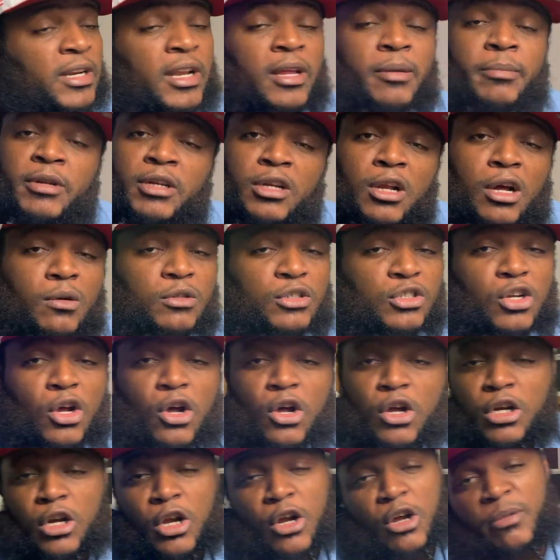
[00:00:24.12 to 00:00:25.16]
Let me know what's
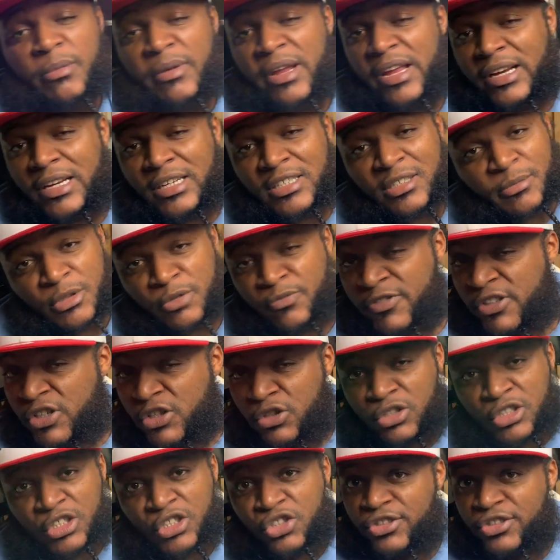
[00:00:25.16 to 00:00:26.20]
going on, man, because my views are